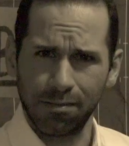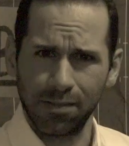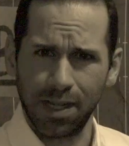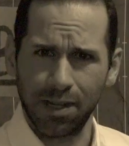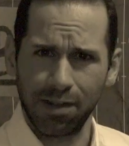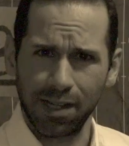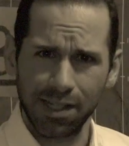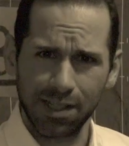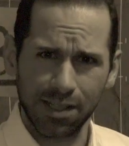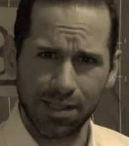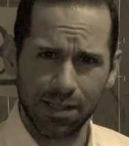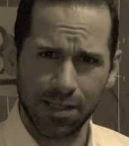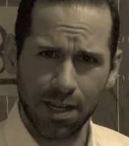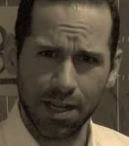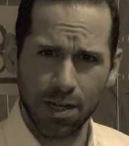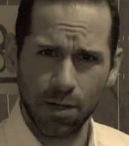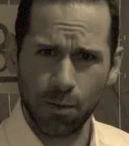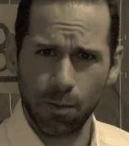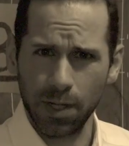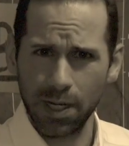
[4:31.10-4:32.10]
Now let's
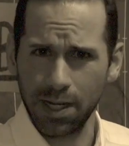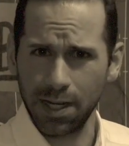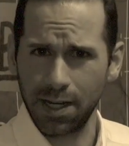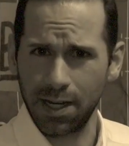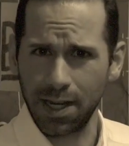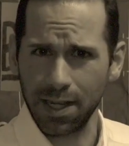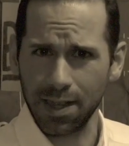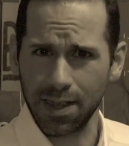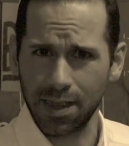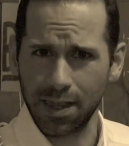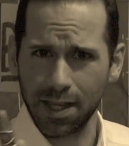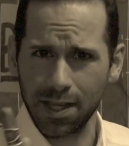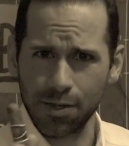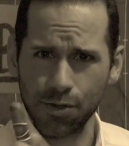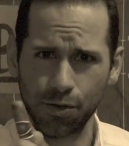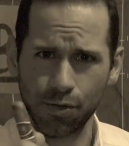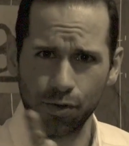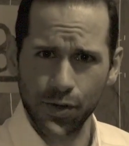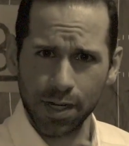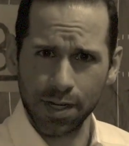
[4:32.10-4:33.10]
say we get
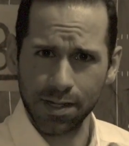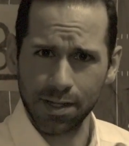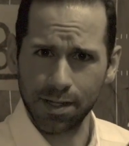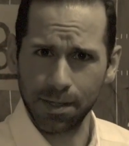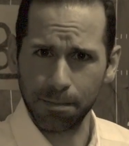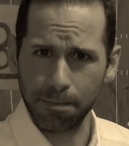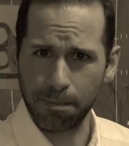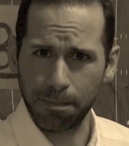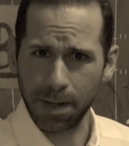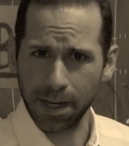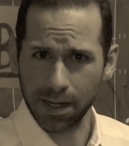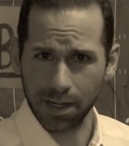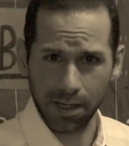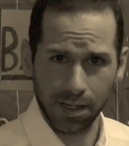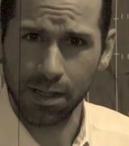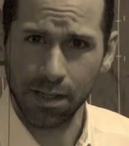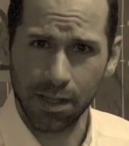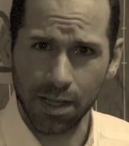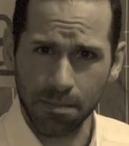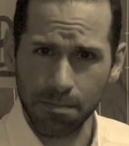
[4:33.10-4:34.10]
that drink to
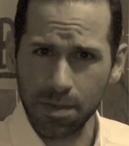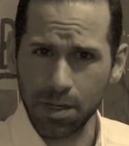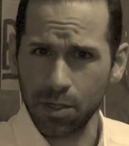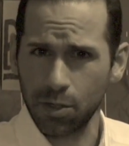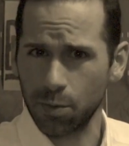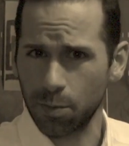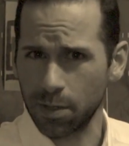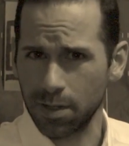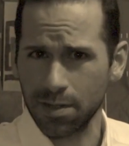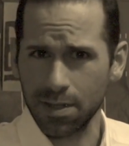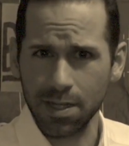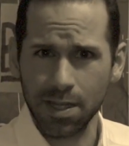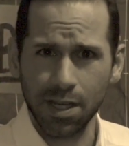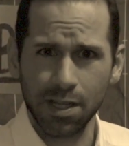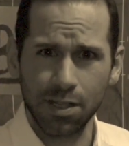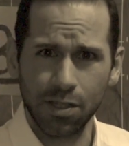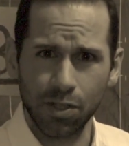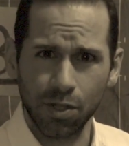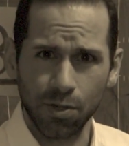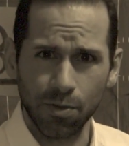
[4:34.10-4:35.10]
Becky. That means we're in the
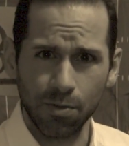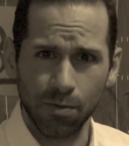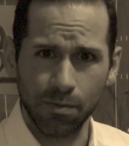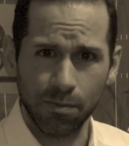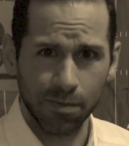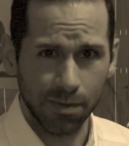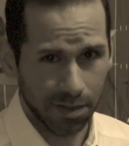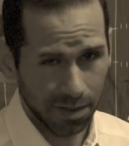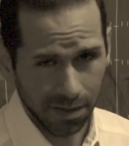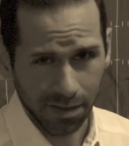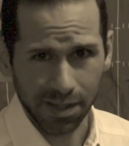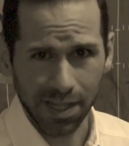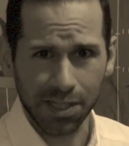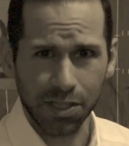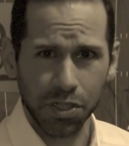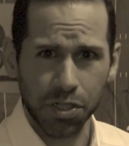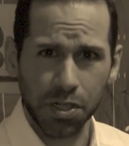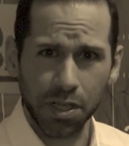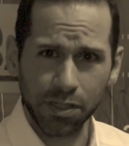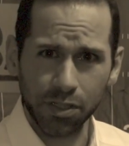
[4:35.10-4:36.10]
end zone.
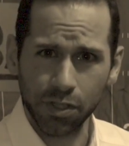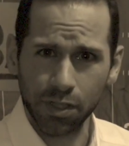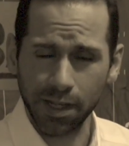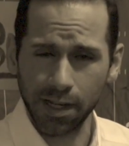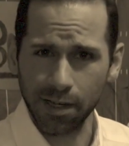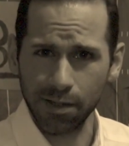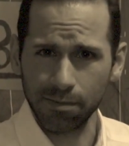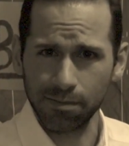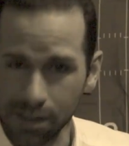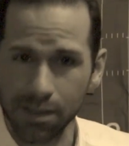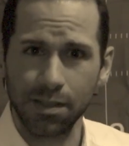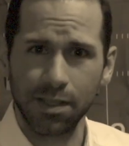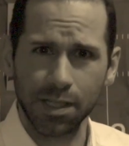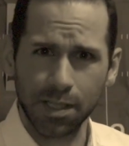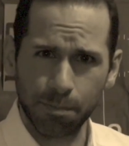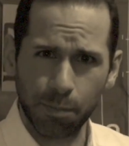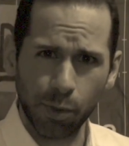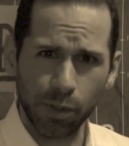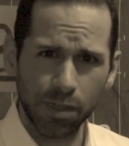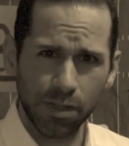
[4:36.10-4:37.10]
That's a touchdown.
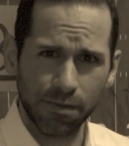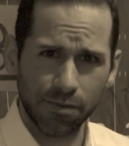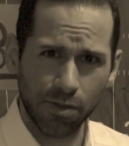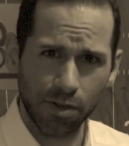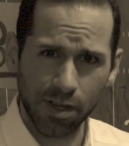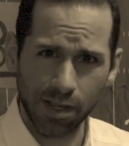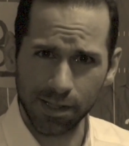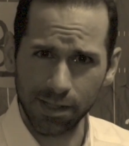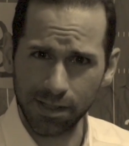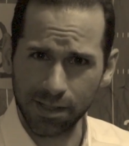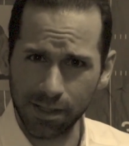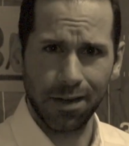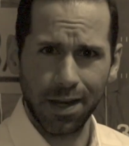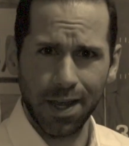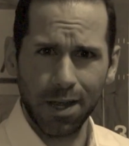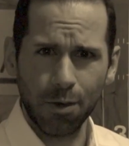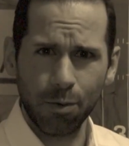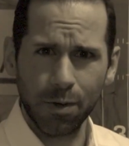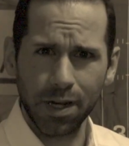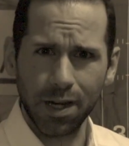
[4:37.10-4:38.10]
6 points for us.
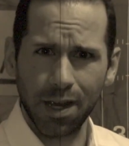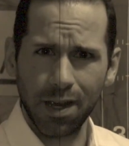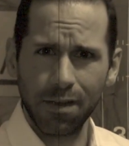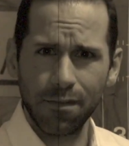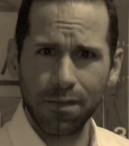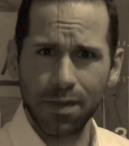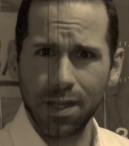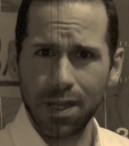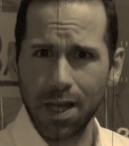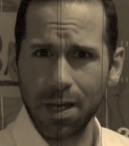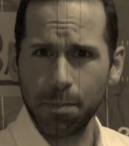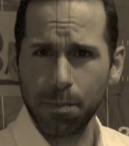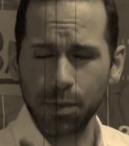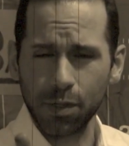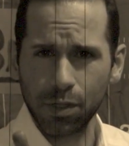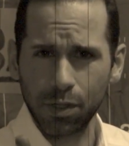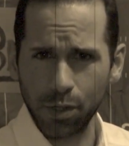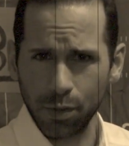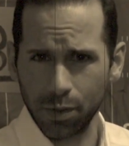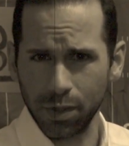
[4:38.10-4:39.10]
Now we have the
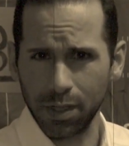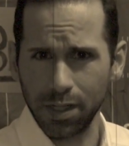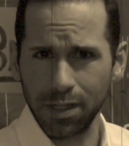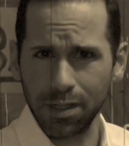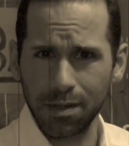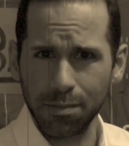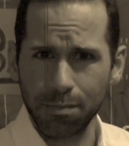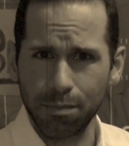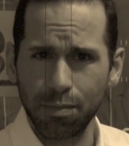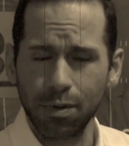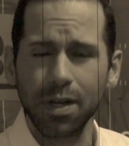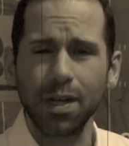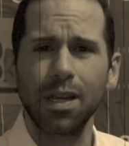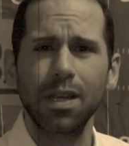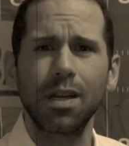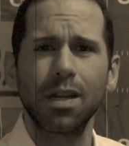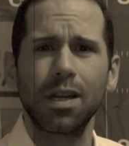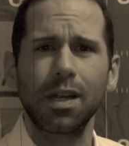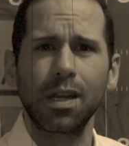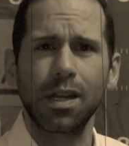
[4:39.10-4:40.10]
opportunity to bring
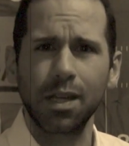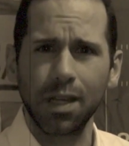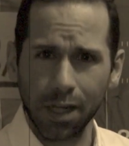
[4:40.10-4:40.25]
in a